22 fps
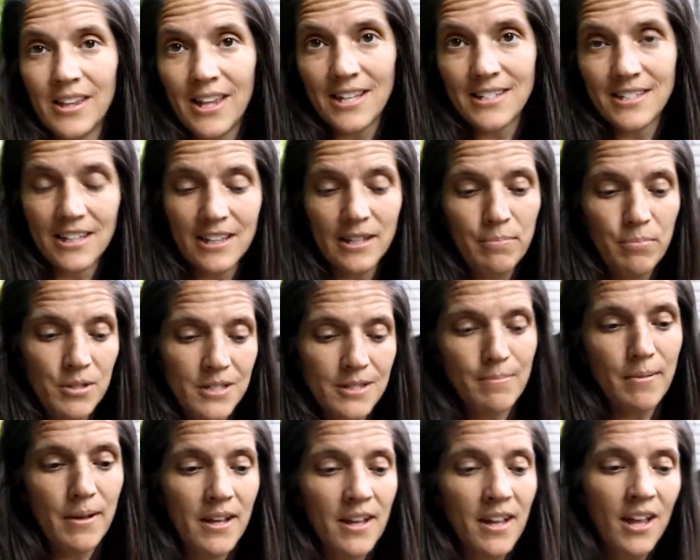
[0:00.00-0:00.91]
the last clip
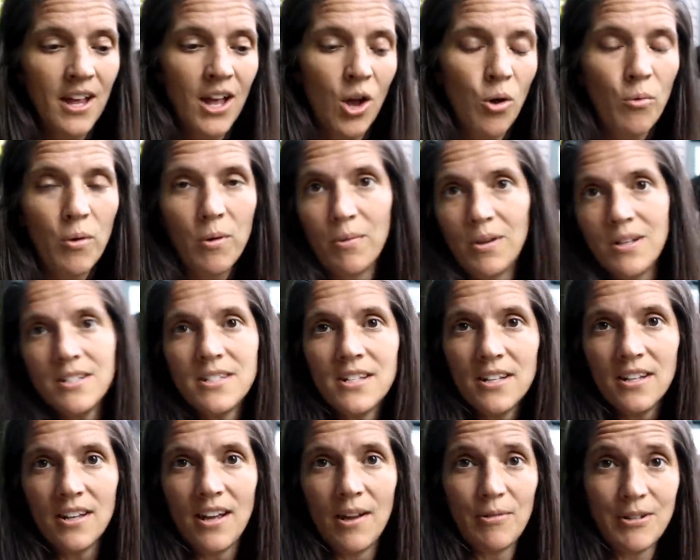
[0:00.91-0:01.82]
was, but we went
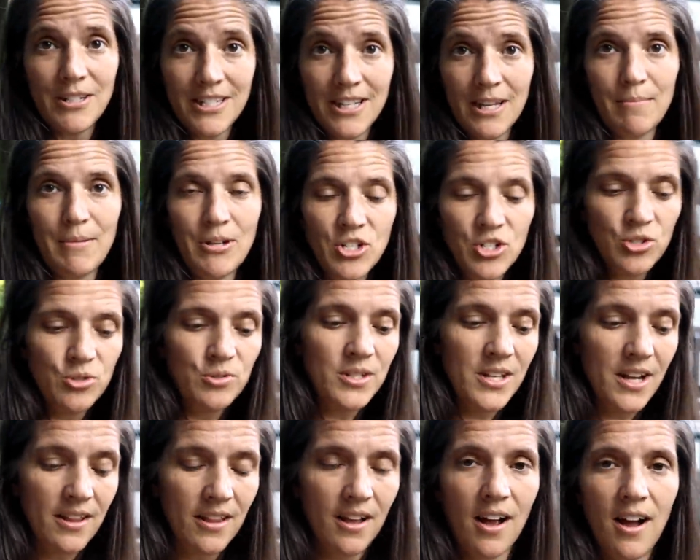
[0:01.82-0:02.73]
to I went to get my shoes
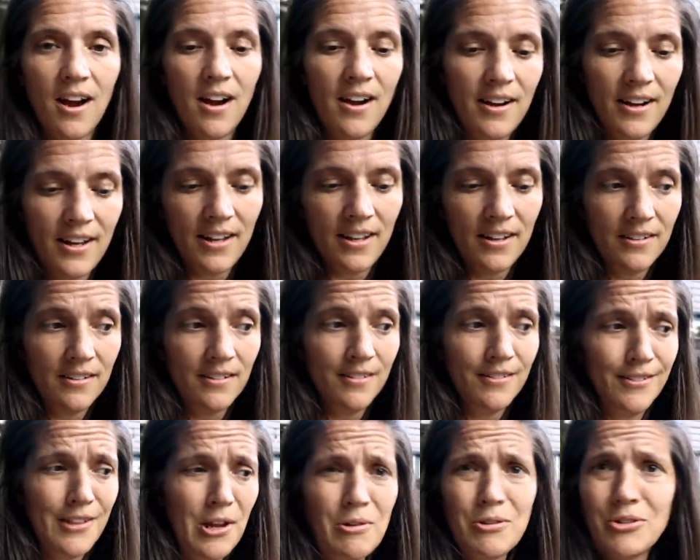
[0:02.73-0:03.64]
out of the car, and
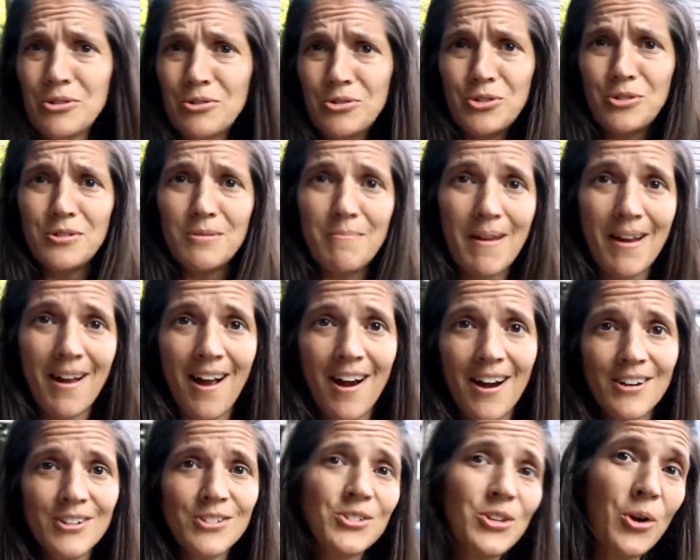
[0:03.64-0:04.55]
there was no shoes in my
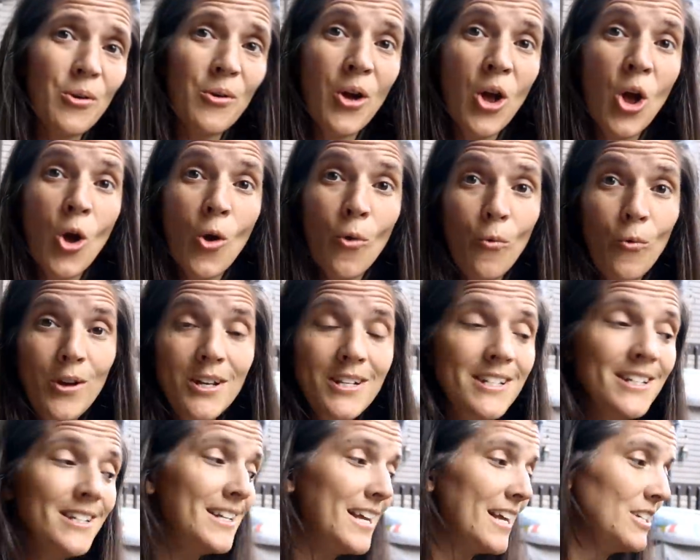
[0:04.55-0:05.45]
car, so we
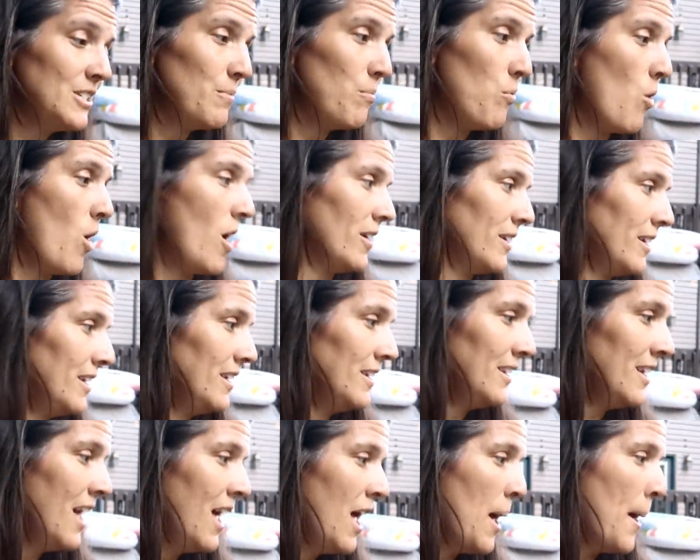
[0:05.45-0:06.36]
didn't end up
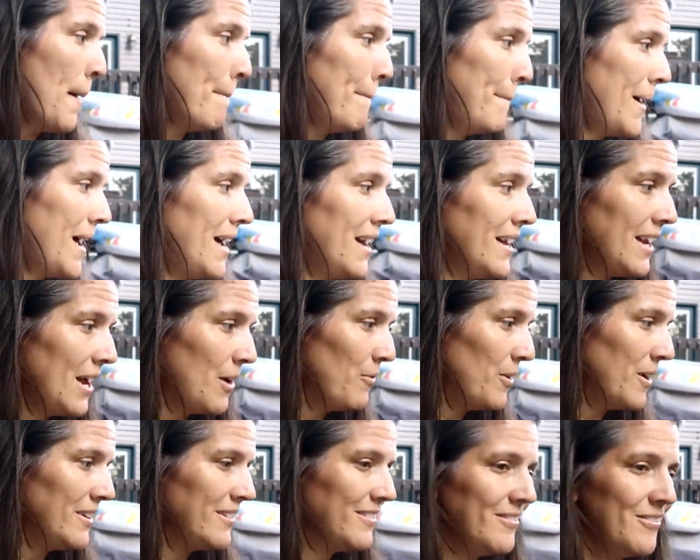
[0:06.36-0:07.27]
walking. But I
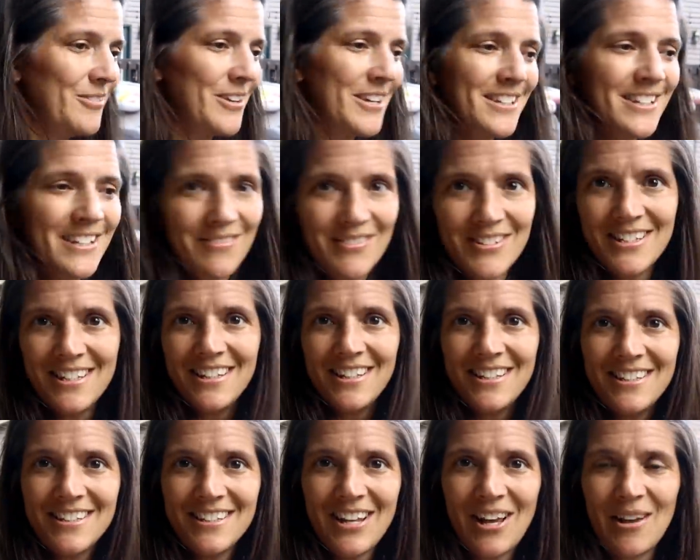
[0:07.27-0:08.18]
went and we ended up
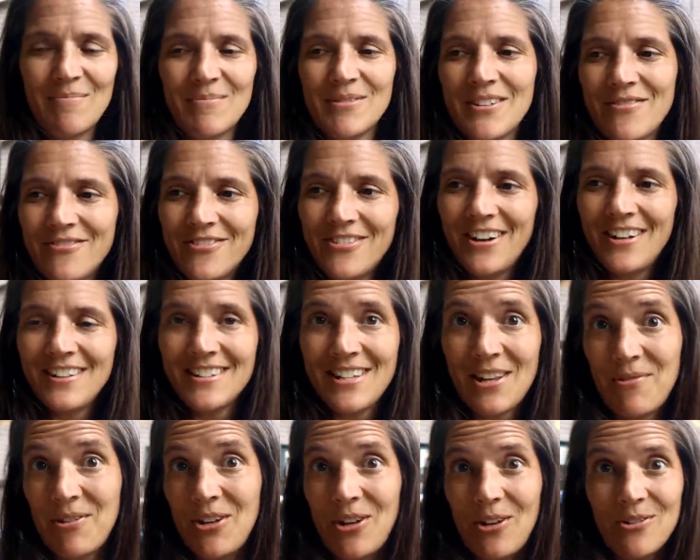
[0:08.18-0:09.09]
seeing um, some friends
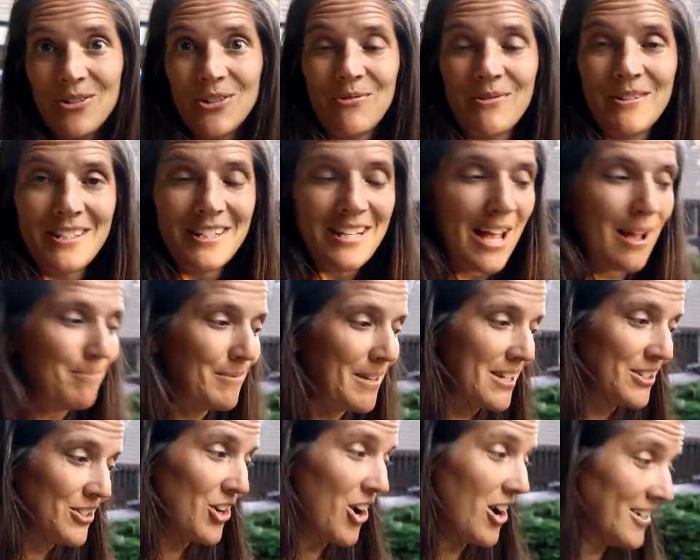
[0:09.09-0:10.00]
that we know, so we stopped
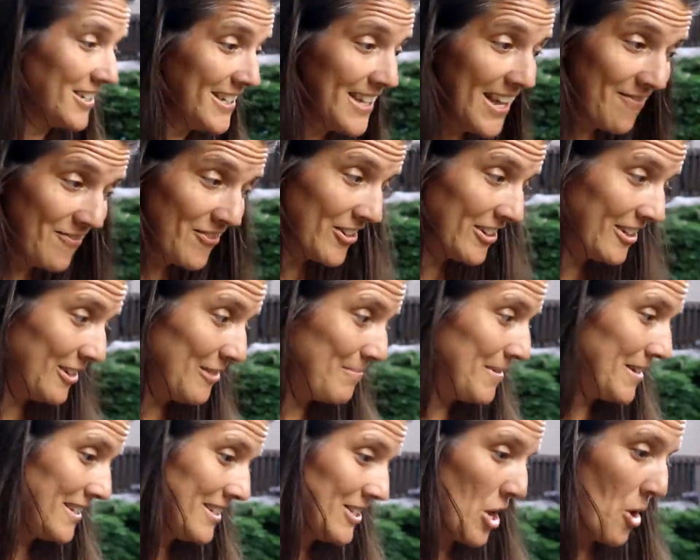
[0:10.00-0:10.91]
and talked to them for a little
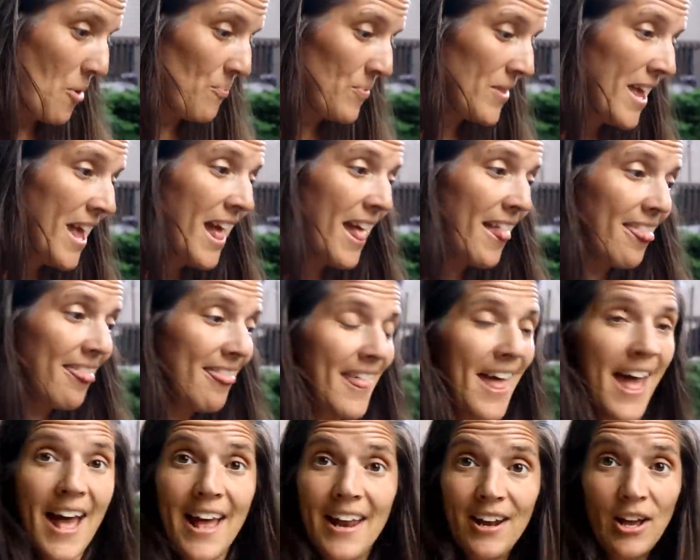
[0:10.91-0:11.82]
bit. So
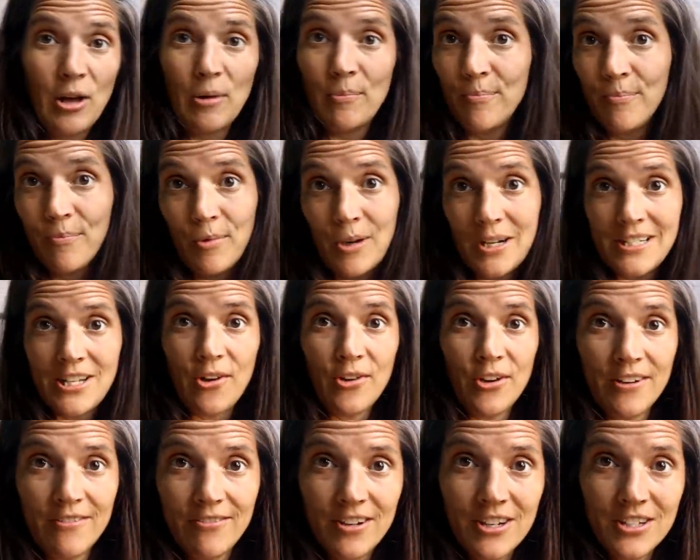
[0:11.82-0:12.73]
that um, worked out
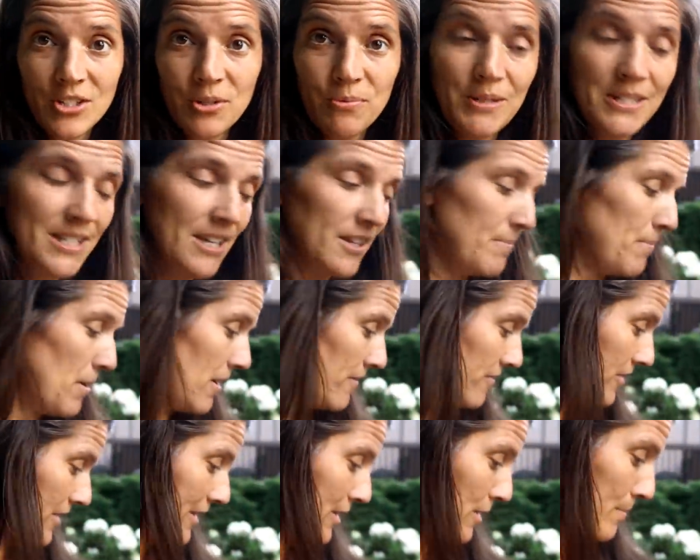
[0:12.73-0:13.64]
good for us. So we stayed at the park
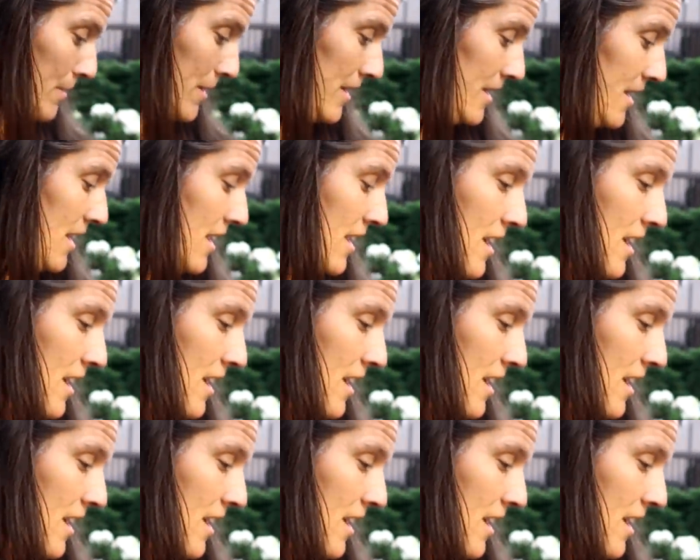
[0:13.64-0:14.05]
for a little bit.